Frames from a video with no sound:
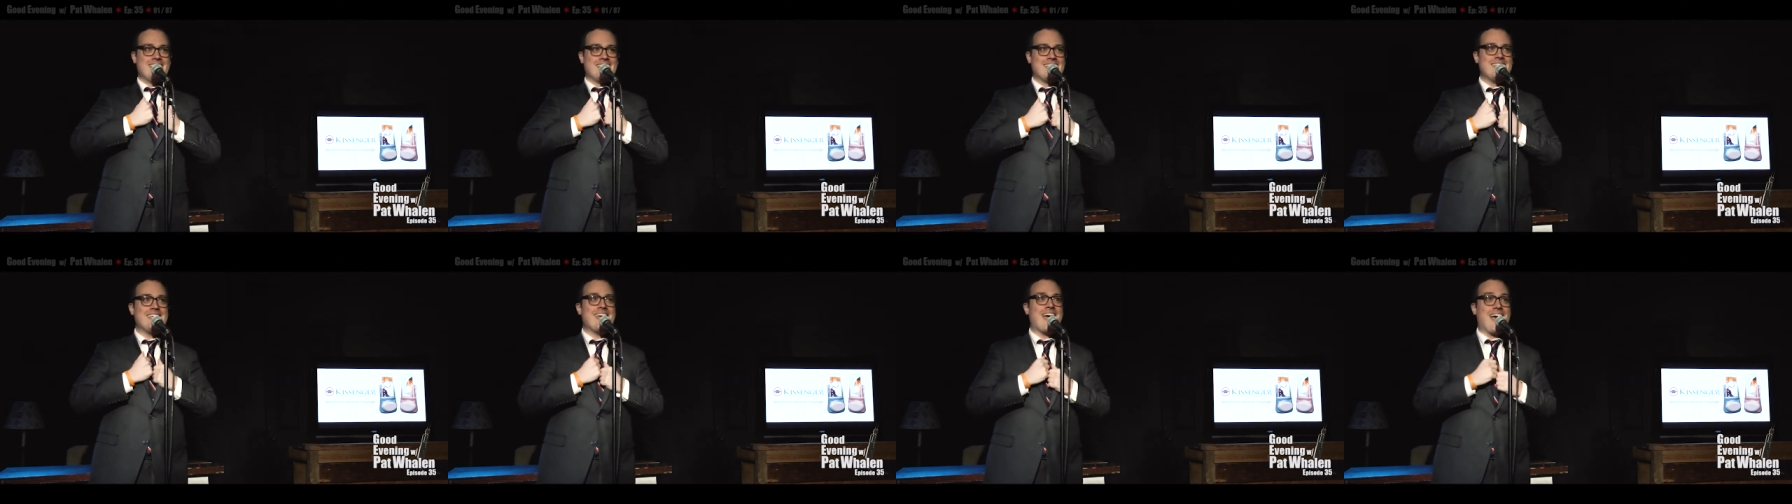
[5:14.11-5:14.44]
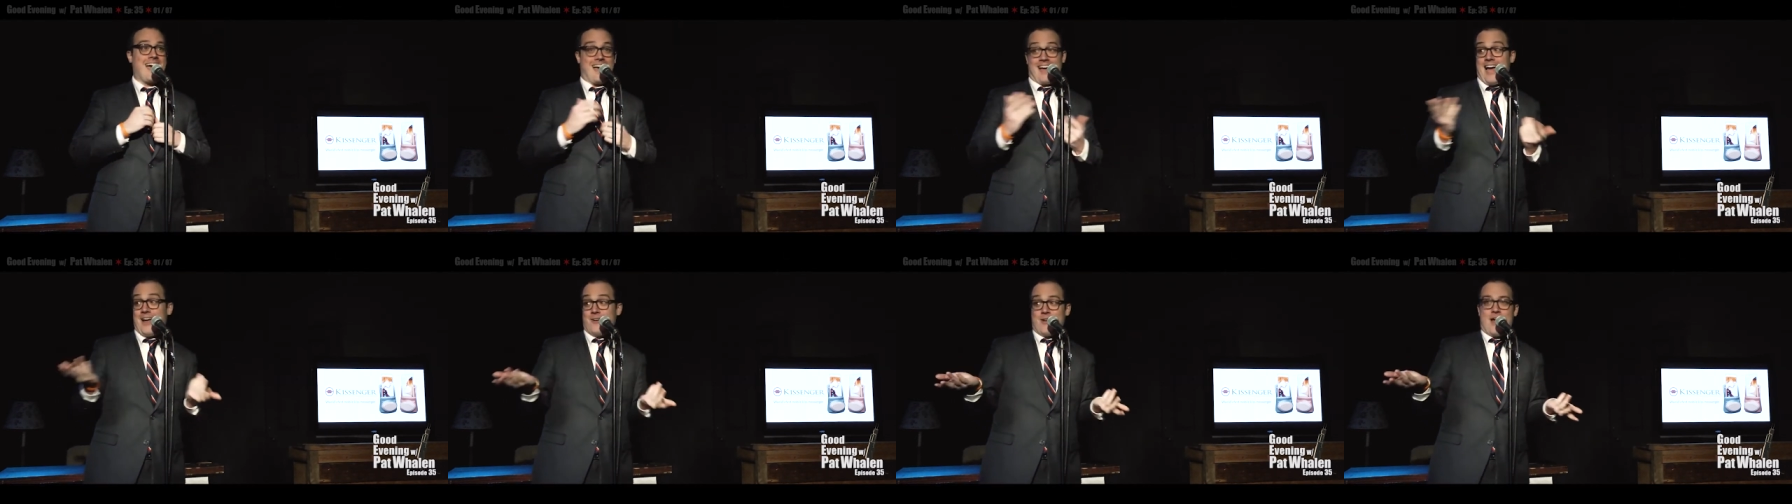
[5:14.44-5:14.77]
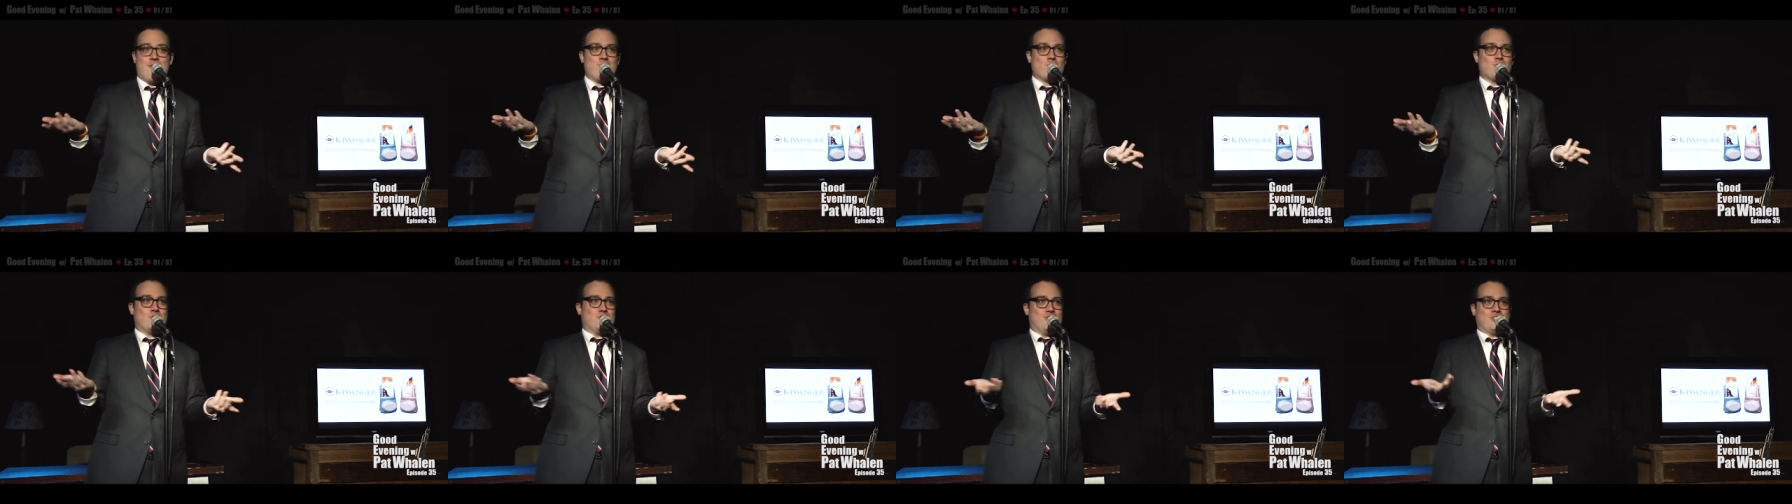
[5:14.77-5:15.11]
Yeah,
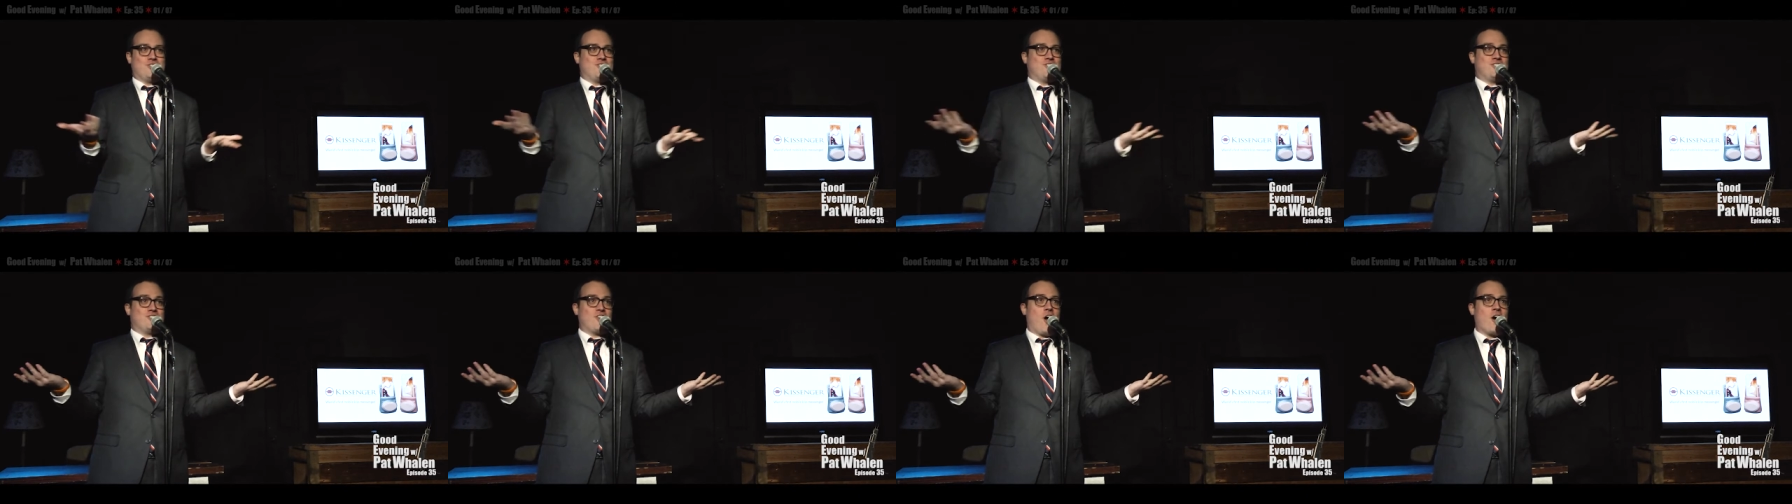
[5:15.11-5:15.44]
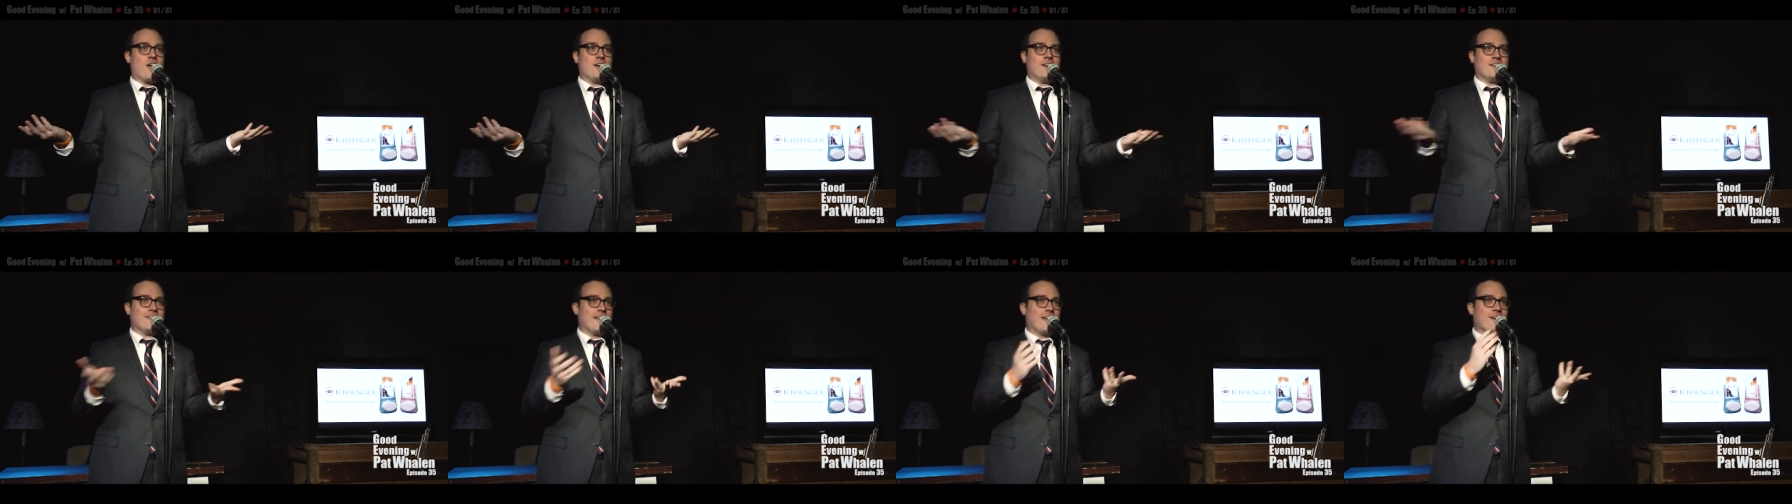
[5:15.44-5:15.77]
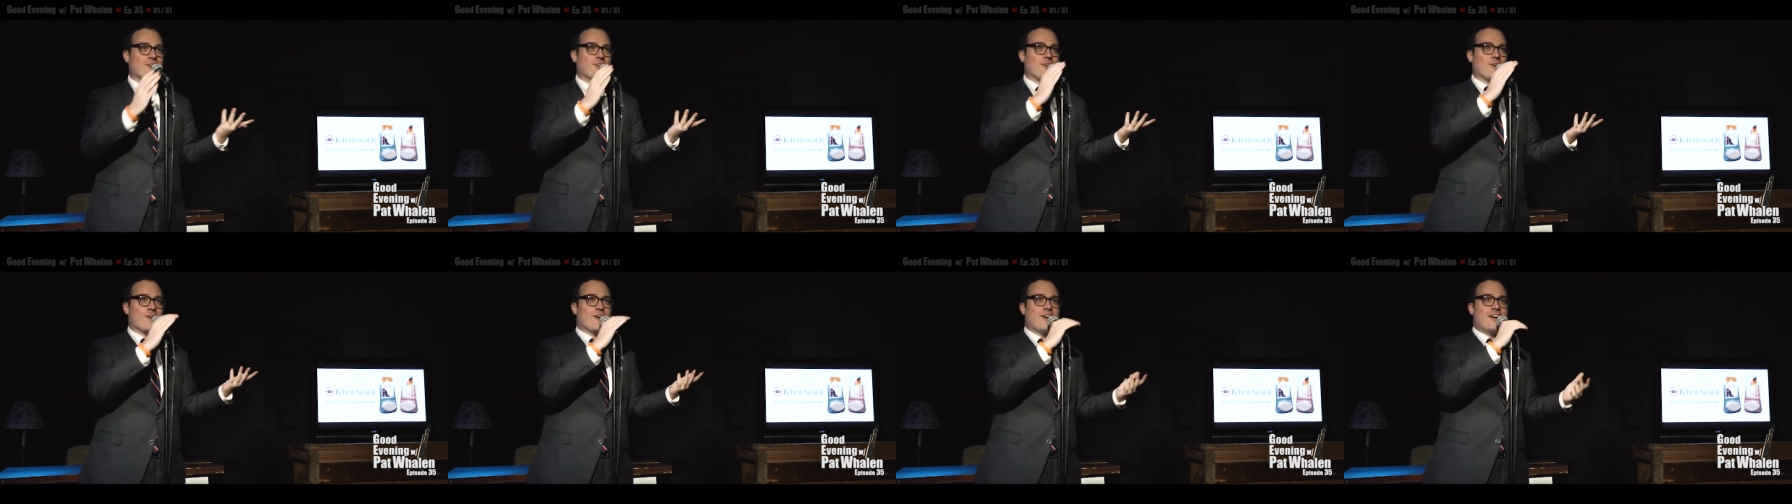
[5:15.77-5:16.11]
everyone's just stunned. They
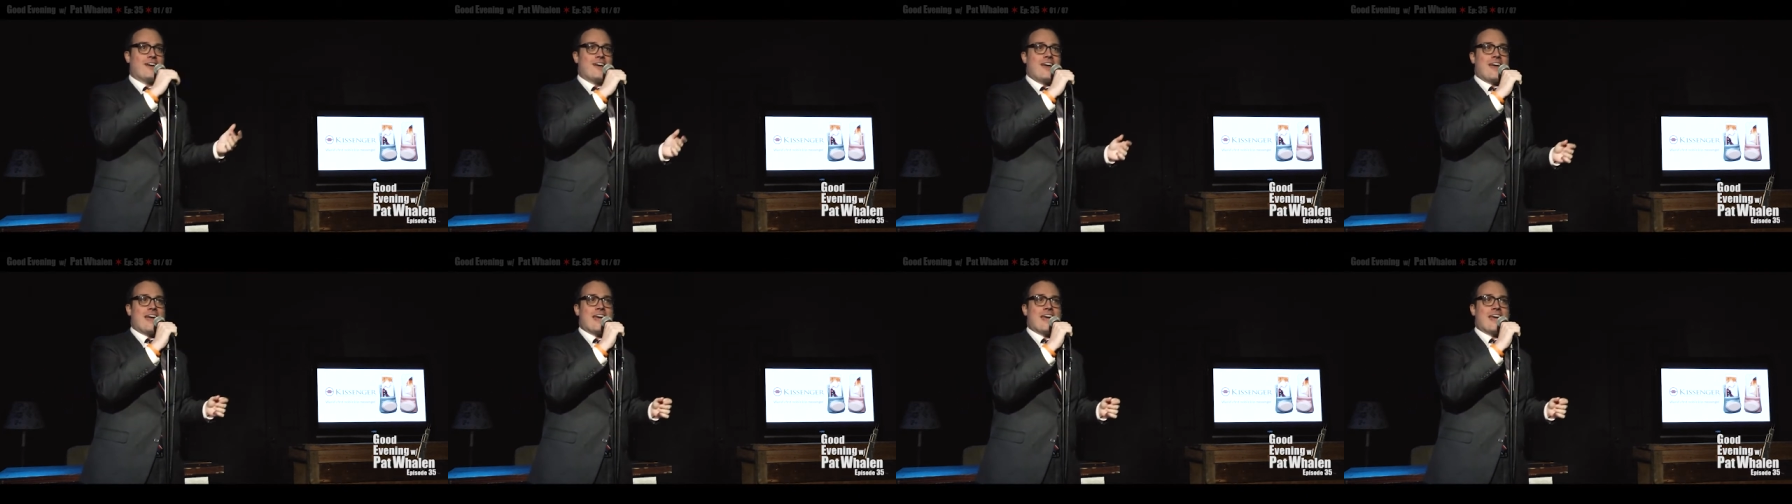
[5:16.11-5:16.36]
don't know.